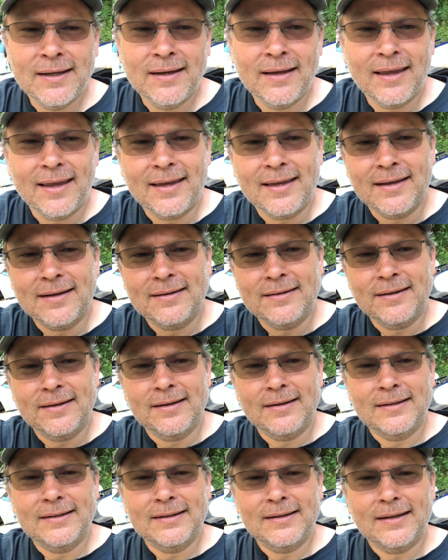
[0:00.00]
And
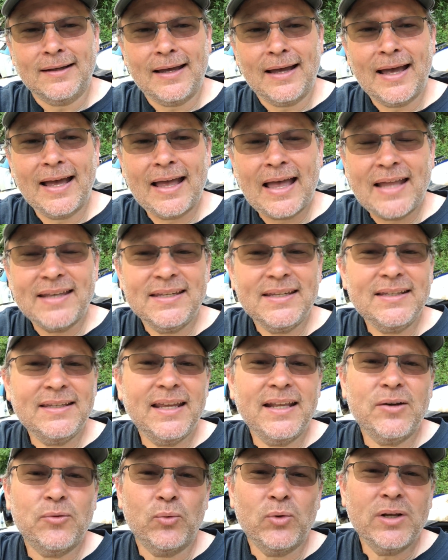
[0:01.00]
I did
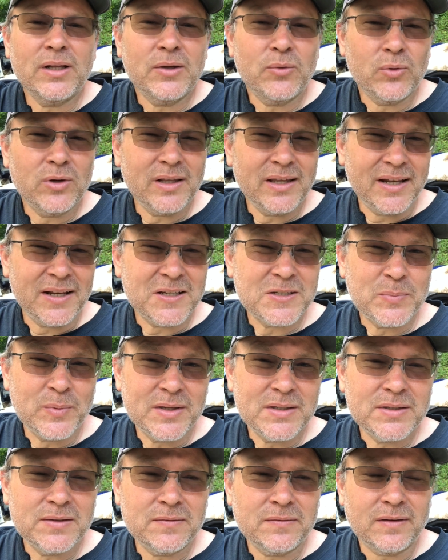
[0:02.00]
get it really
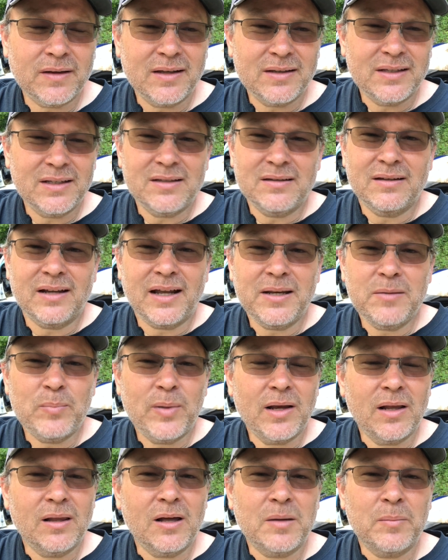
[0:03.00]
inexpensive. I didn't pay
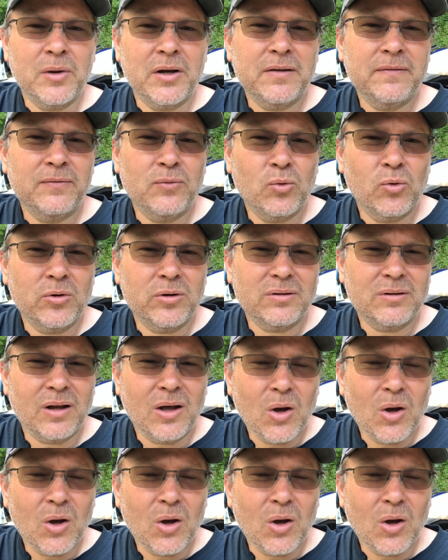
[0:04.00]
a lot of money for it.